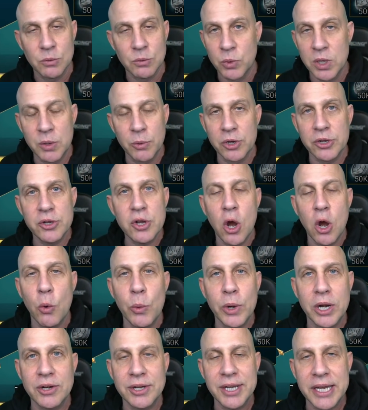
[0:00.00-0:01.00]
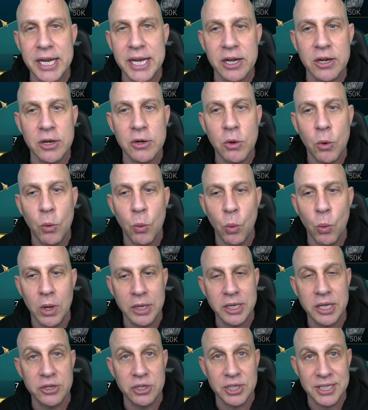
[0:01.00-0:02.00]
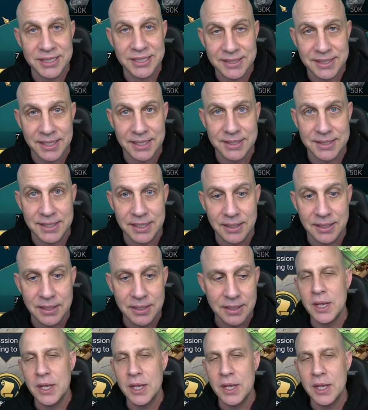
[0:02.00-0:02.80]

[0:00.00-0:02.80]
we were nowhere near 160.